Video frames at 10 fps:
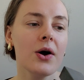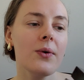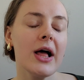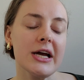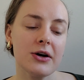
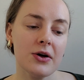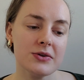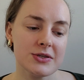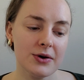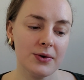Well,
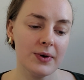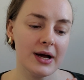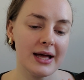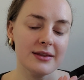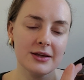
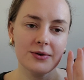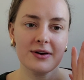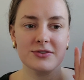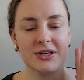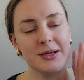I think you
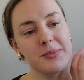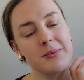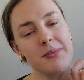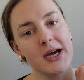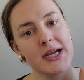have to keep
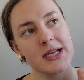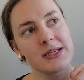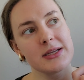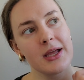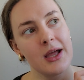in
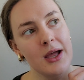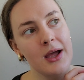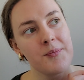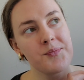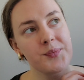mind,
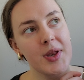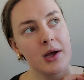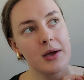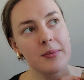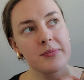
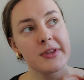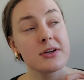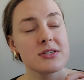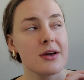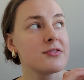
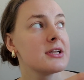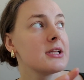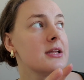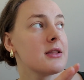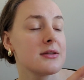there's
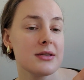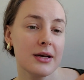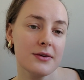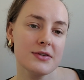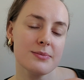definitely things that
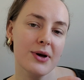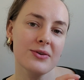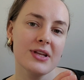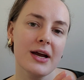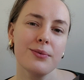I've
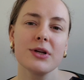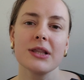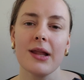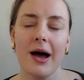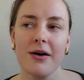smelled that I
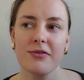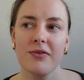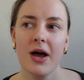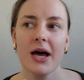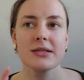would love
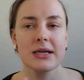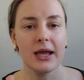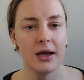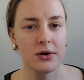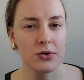as a
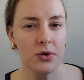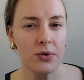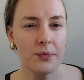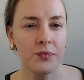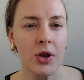candle,
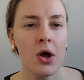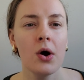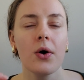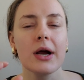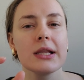
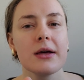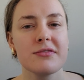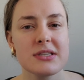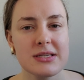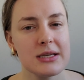or I love
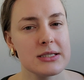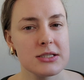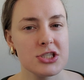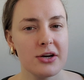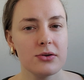the scent
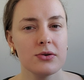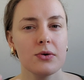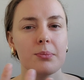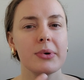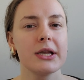in
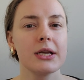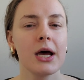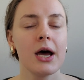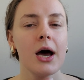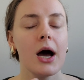general, but
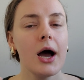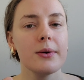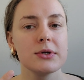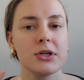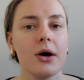
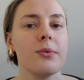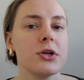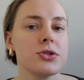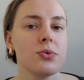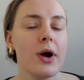I would not
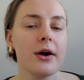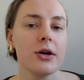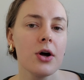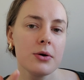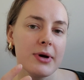want to wear
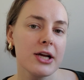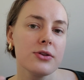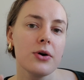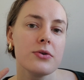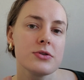it on my
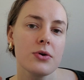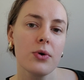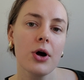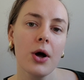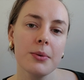clothes
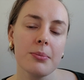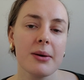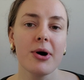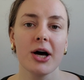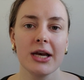or on
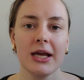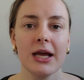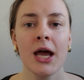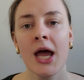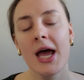my body
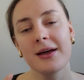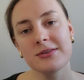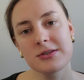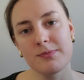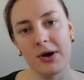
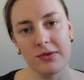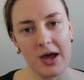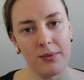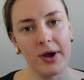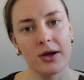and smell
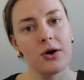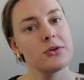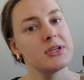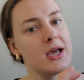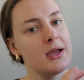that way
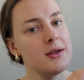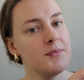all day.